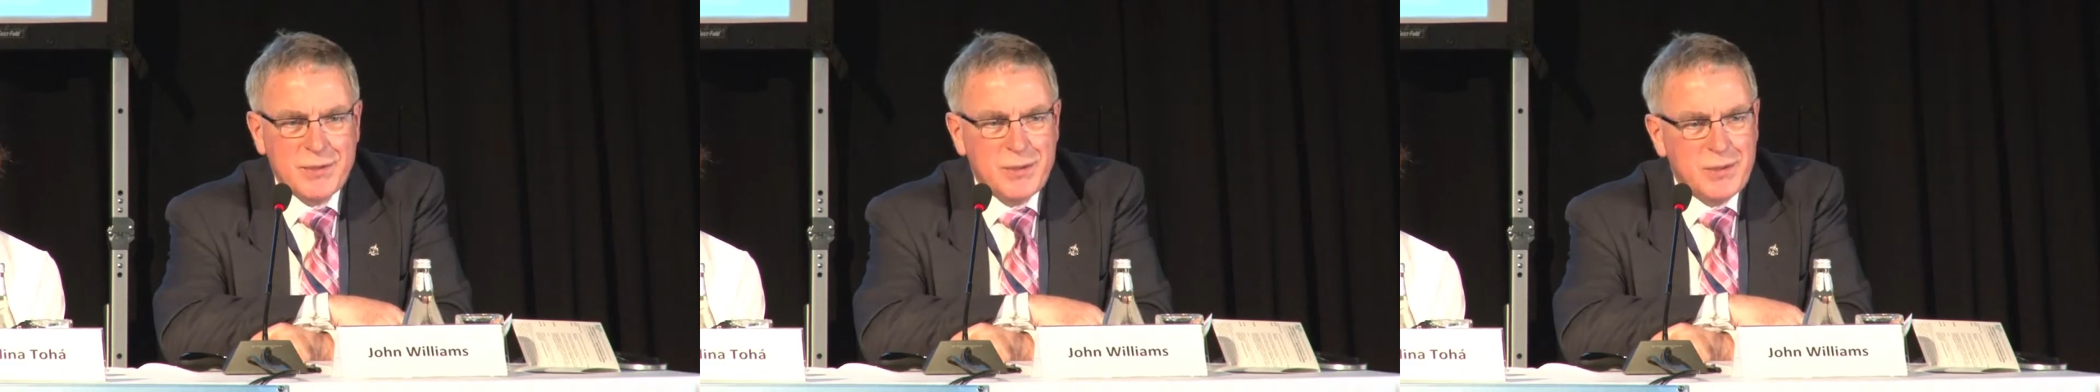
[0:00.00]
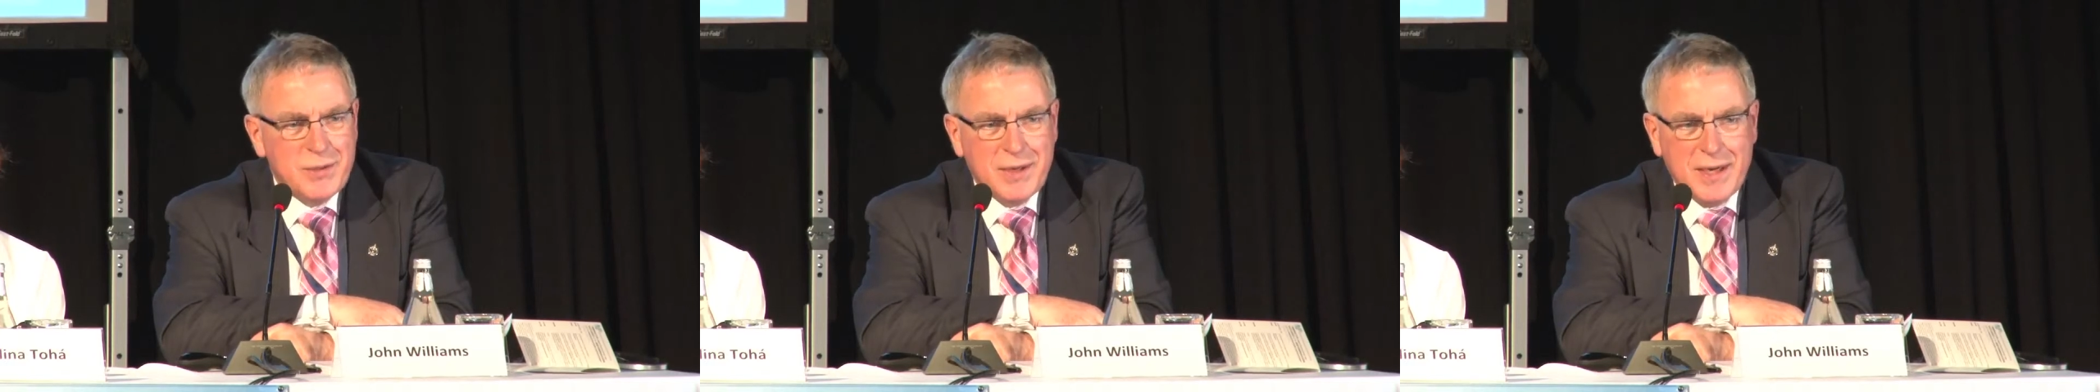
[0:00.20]

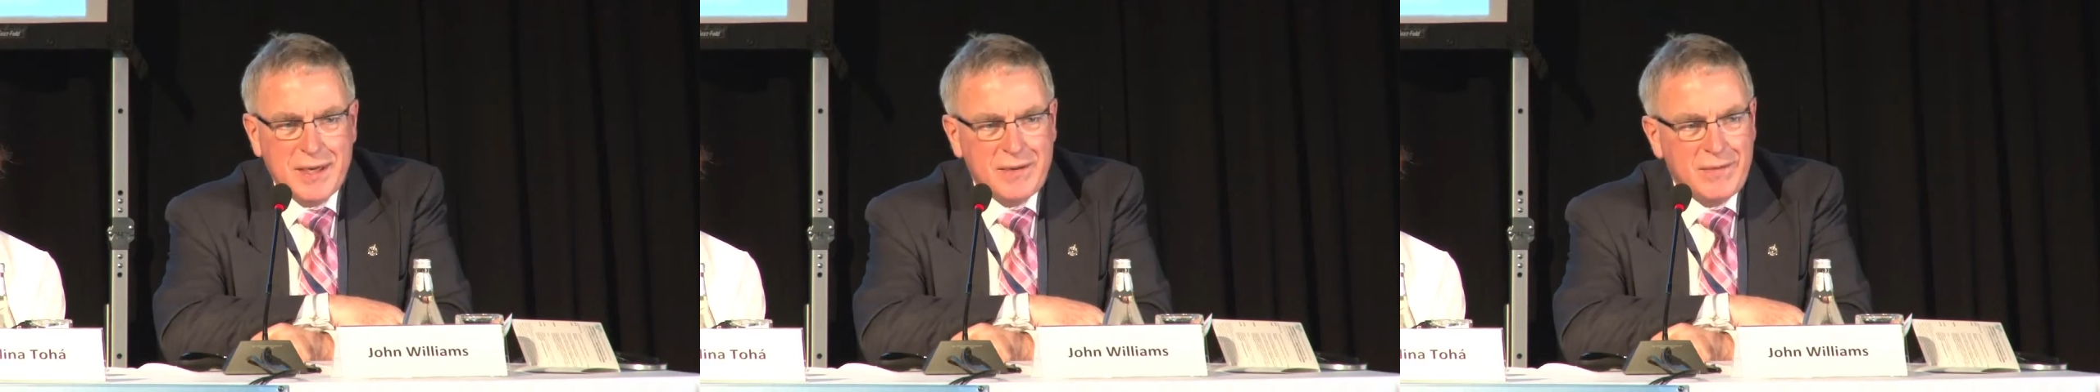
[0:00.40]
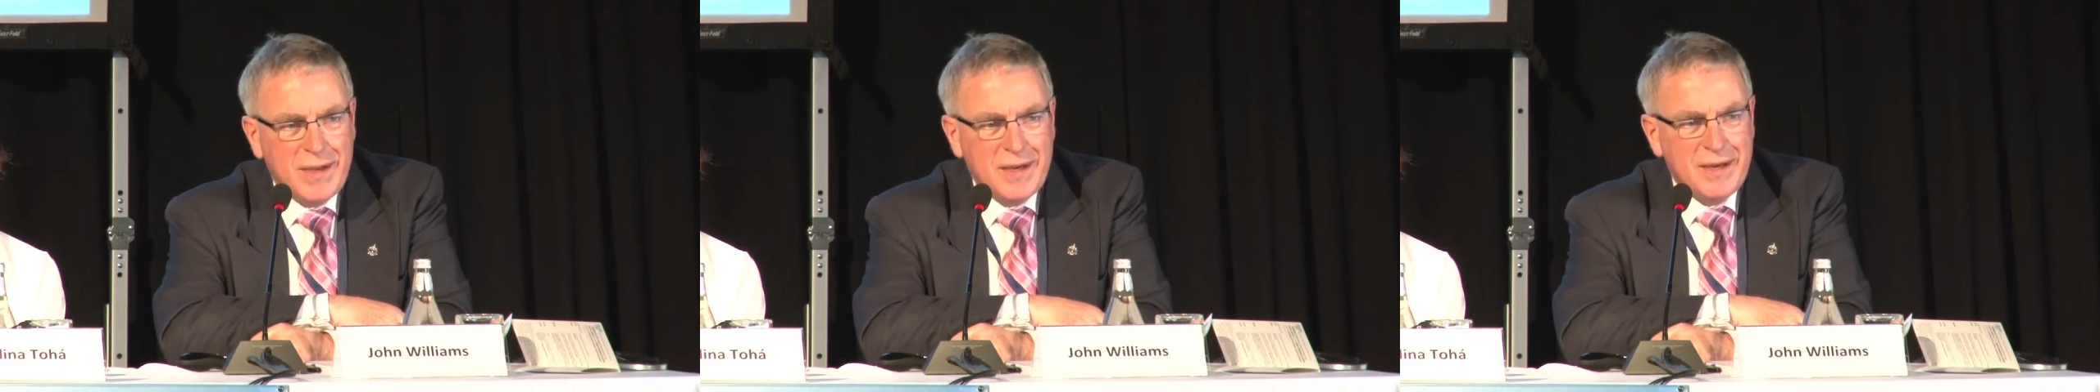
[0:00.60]
do not
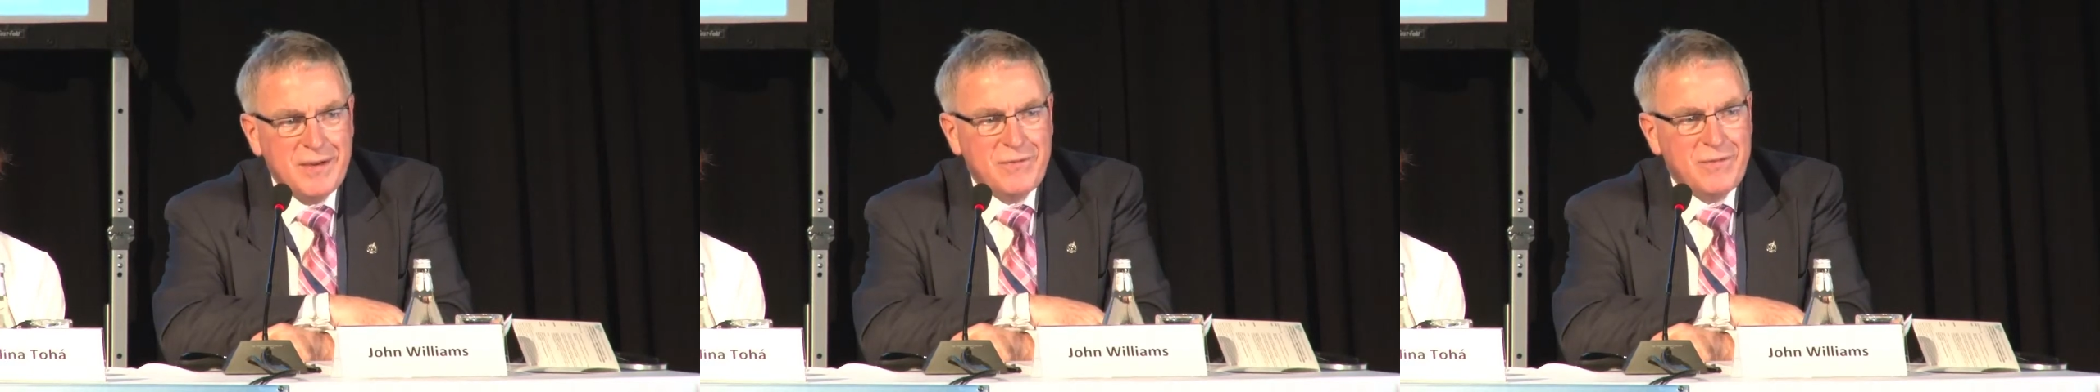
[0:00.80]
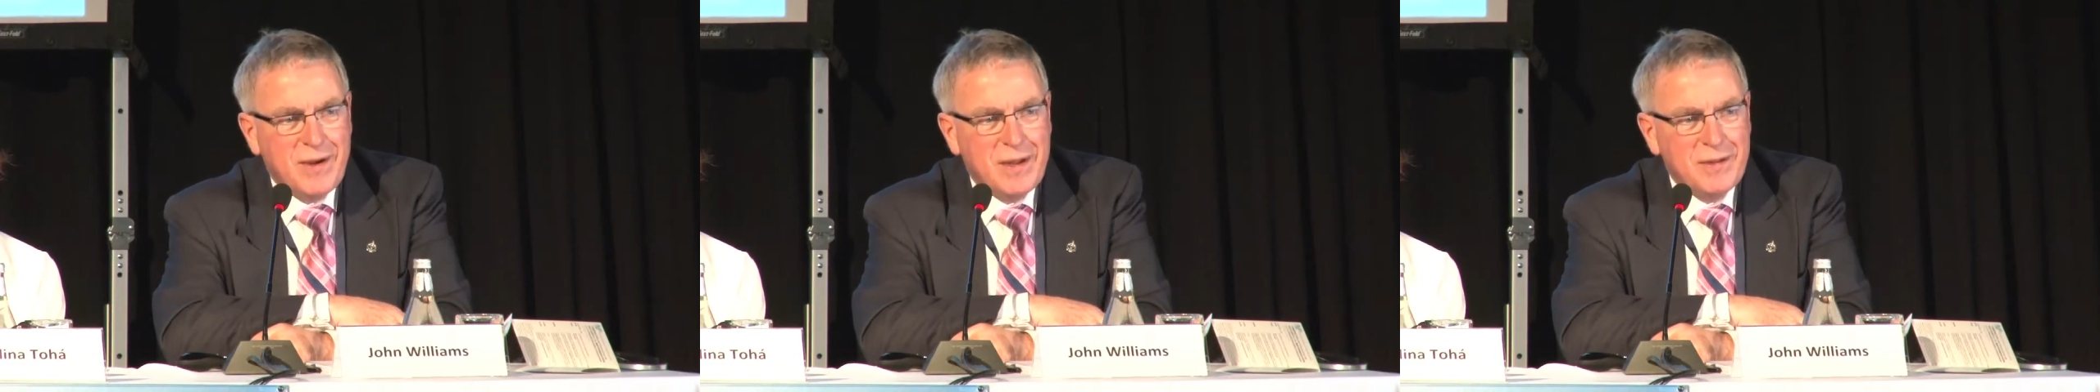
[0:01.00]
have any
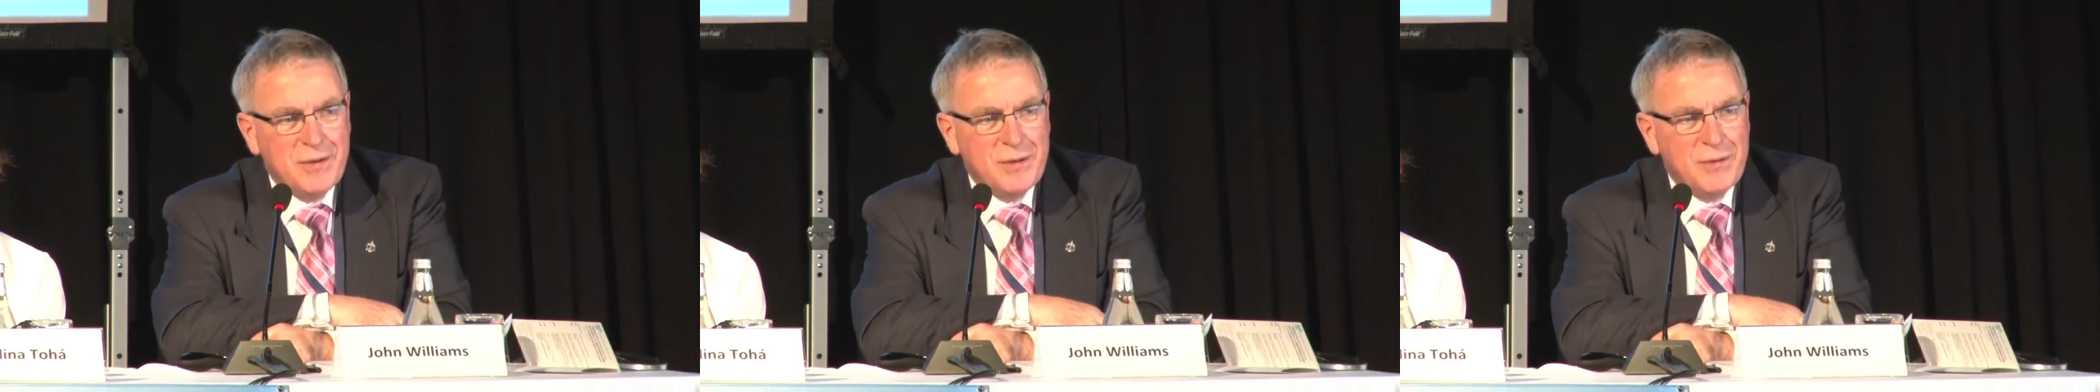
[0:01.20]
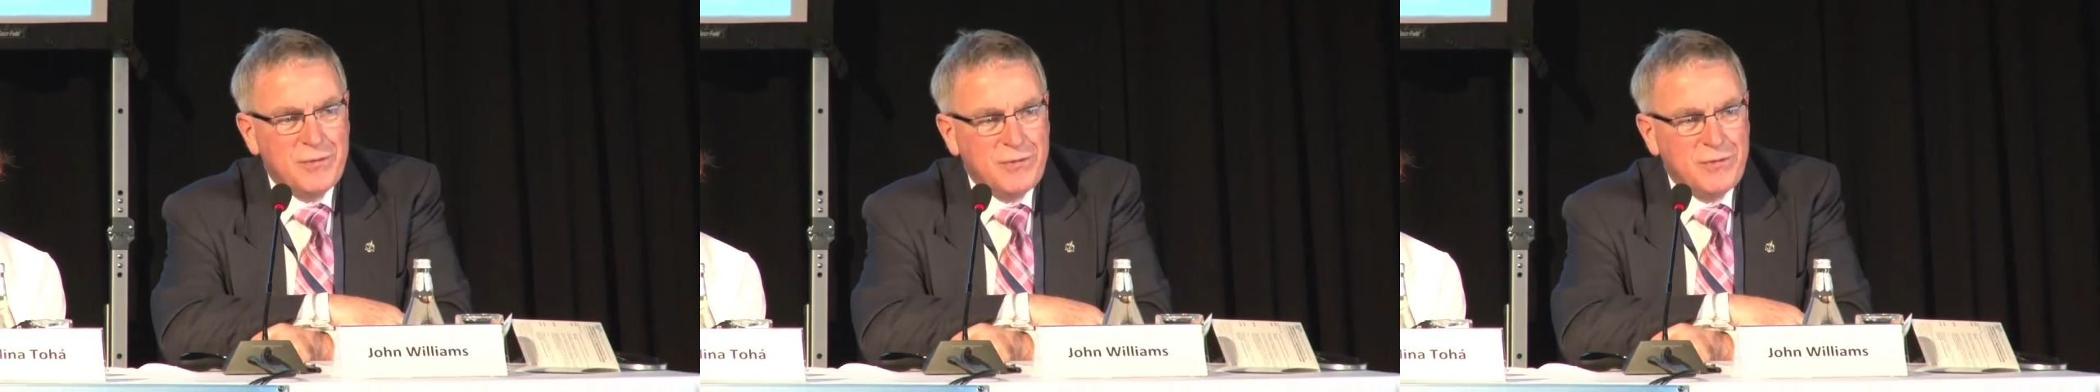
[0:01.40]
further to